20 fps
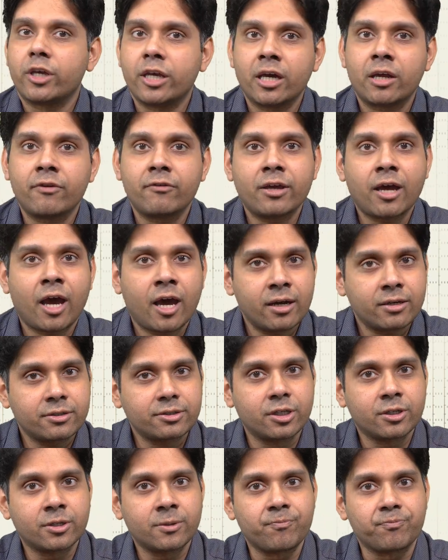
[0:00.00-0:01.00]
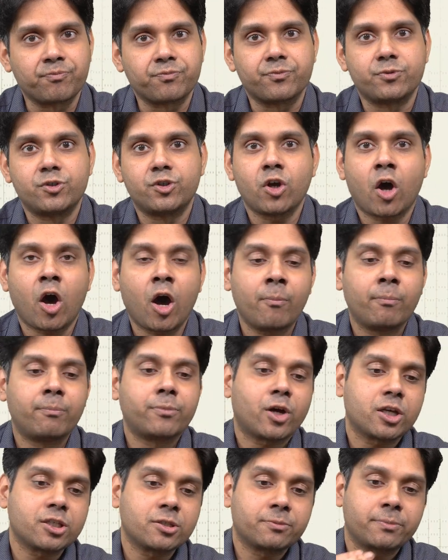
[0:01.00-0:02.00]
here we are, the job
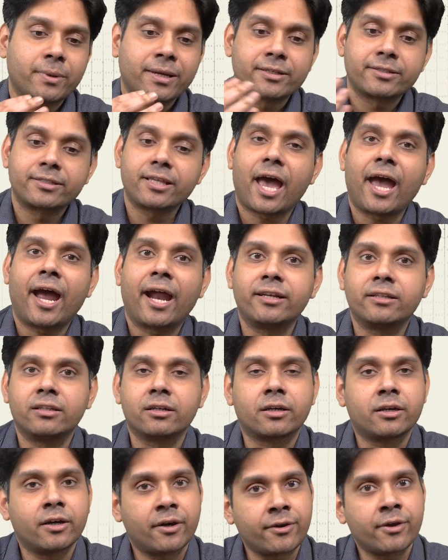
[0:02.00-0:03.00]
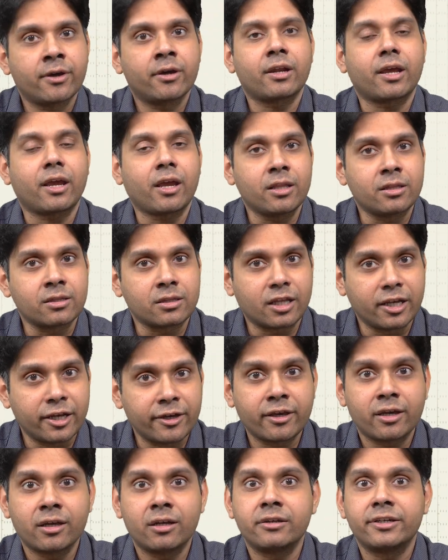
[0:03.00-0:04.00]
prospects and the career in
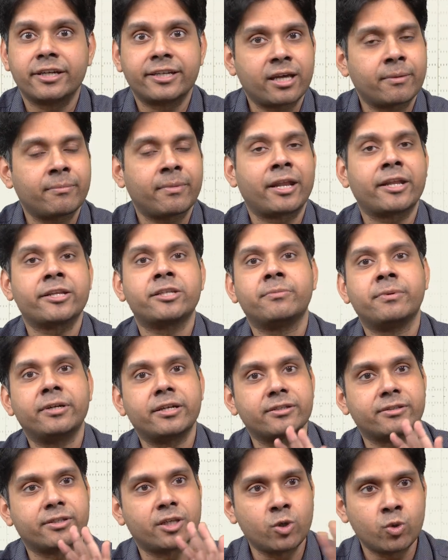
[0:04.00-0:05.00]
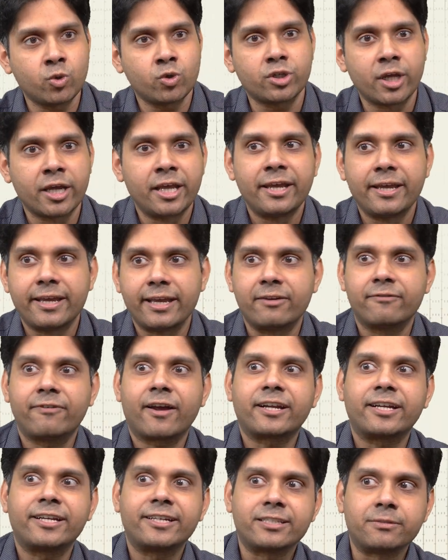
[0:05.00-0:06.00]
clinical data management is huge. In
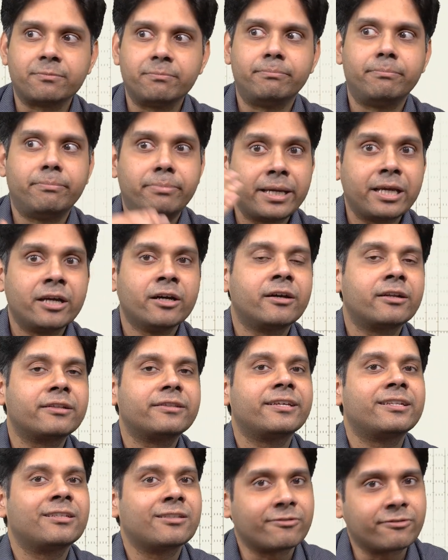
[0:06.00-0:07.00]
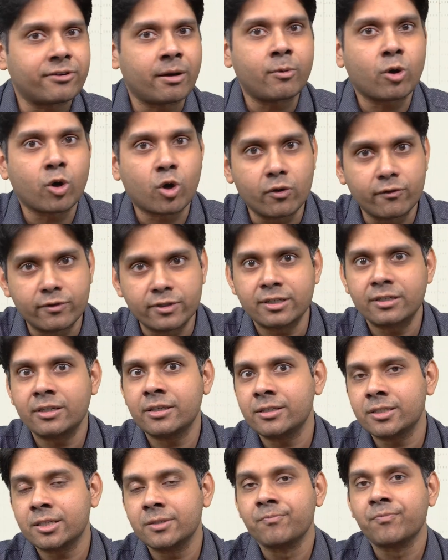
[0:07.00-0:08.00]
fact, it is bigger than the
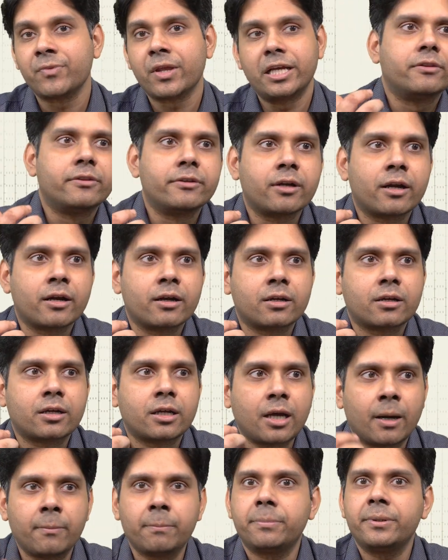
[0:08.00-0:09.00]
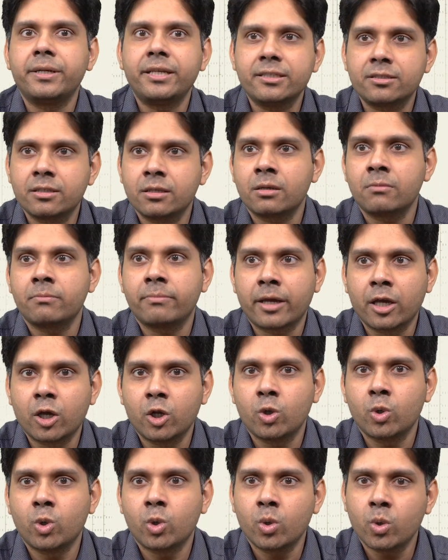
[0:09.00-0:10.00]
pharmacovigilance. There are companies in
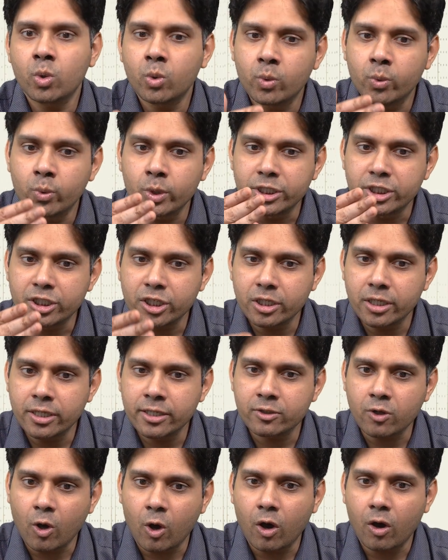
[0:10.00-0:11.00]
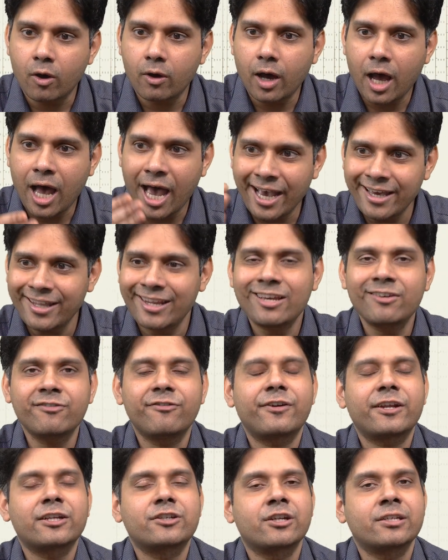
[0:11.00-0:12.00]
Bengaluru which is hiring
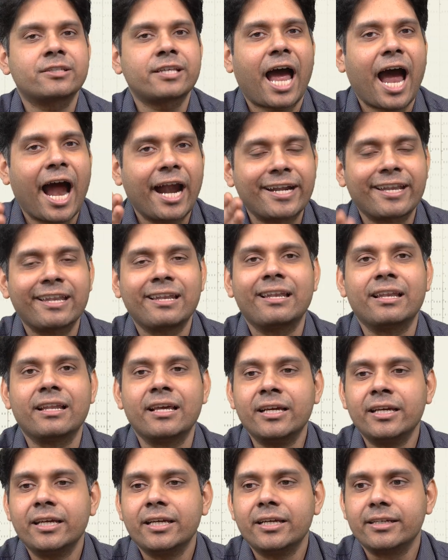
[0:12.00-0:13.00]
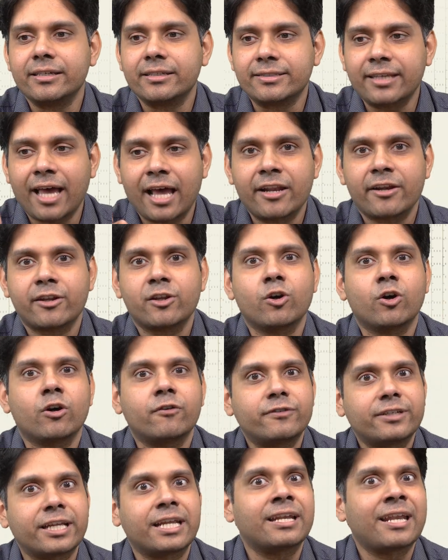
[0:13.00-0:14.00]
freshers at a salary
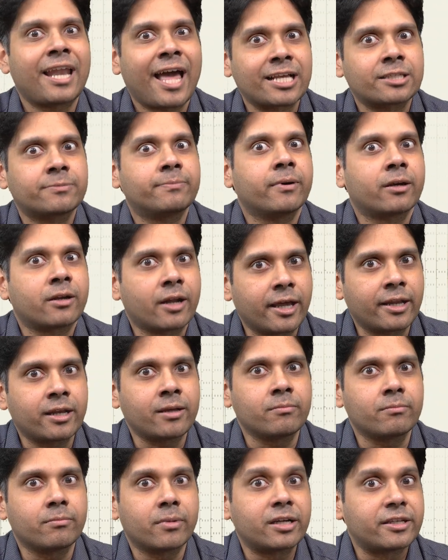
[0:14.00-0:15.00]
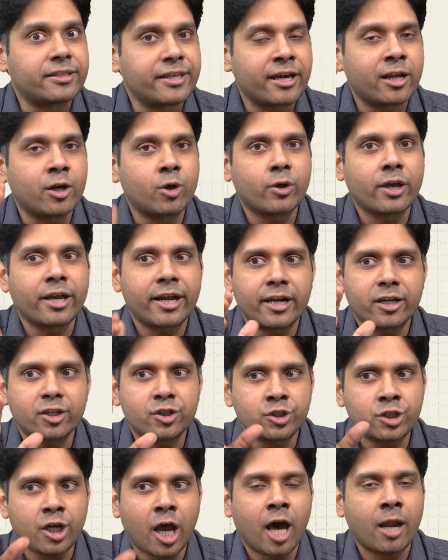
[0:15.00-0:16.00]
of 10 lakhs per annum, but they are looking at
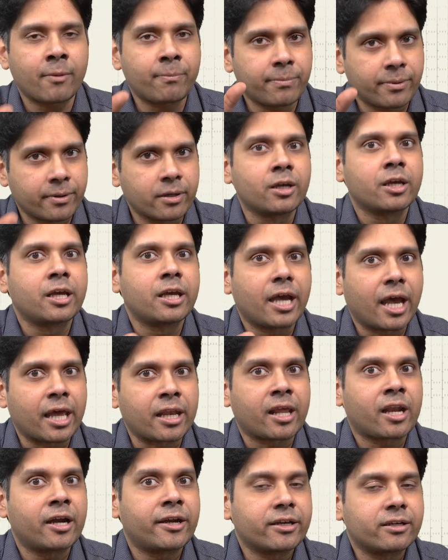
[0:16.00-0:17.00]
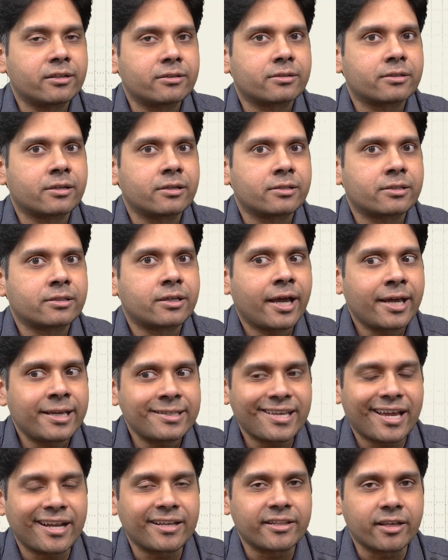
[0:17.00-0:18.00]
sharp analytical skills
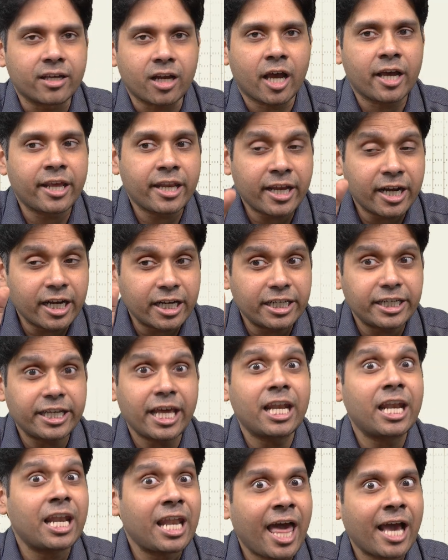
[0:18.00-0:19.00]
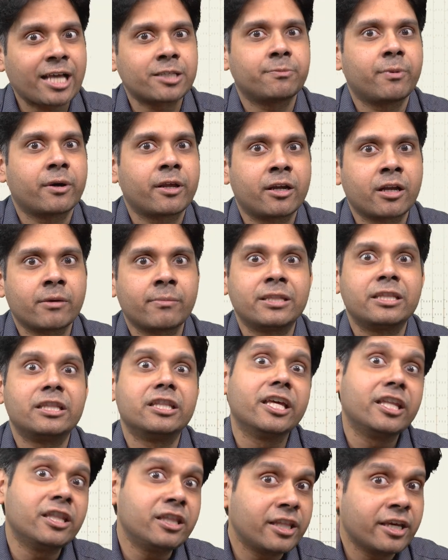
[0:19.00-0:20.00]
guys, and they're hiring at 10 lakhs per annum,
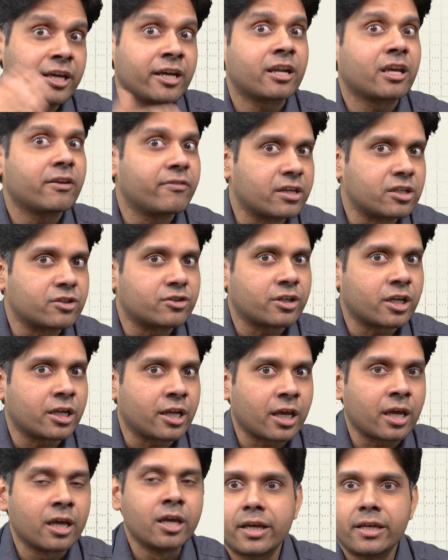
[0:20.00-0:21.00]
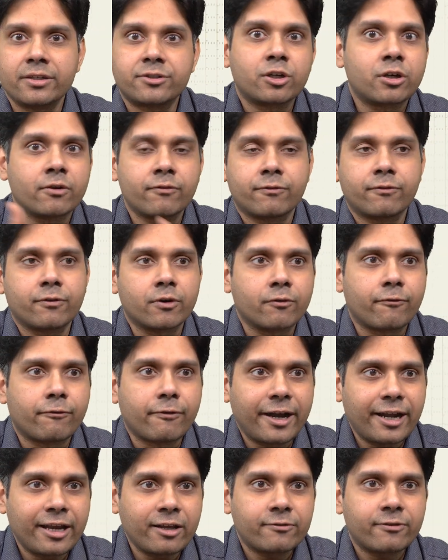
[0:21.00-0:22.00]
and then they are giving training. Instead of
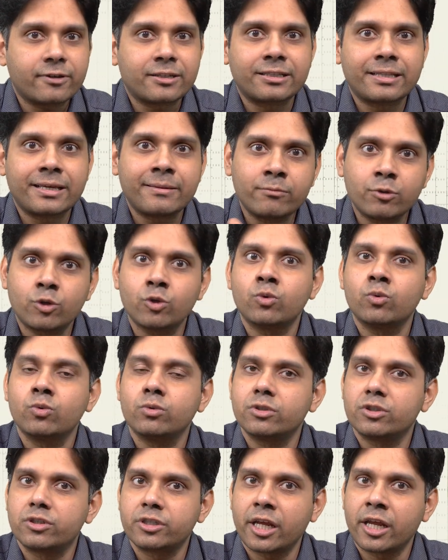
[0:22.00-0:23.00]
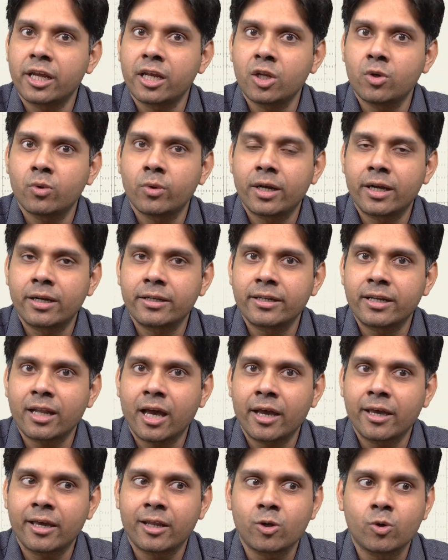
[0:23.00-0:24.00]
waiting for them to train you and then
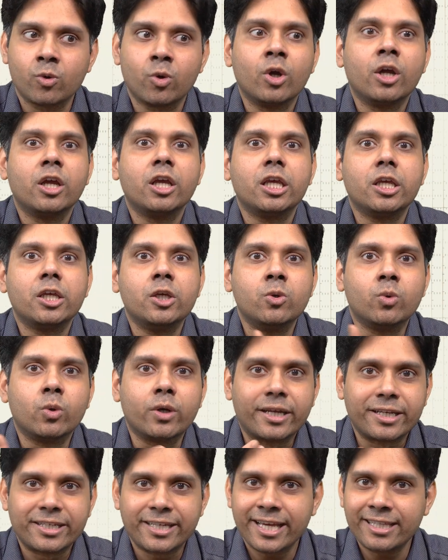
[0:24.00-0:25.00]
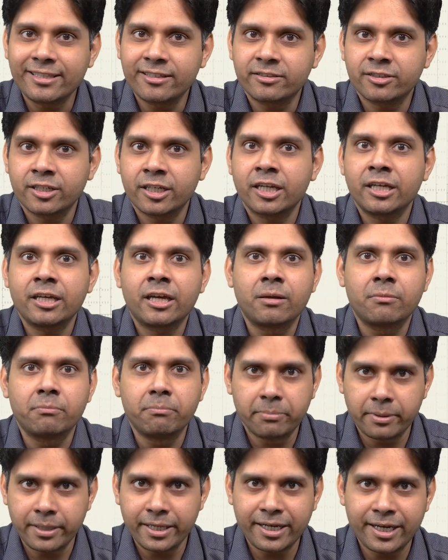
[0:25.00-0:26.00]
hire you, you take the training
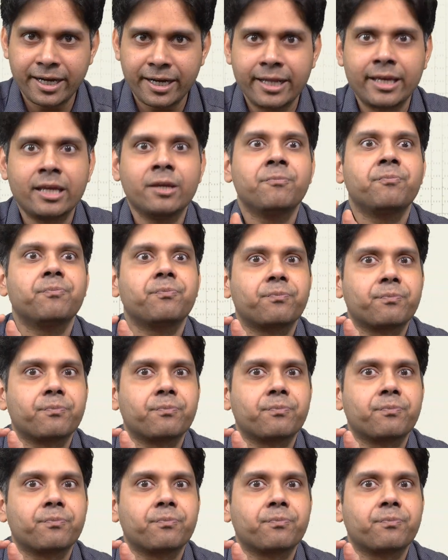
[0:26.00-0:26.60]
and be ready,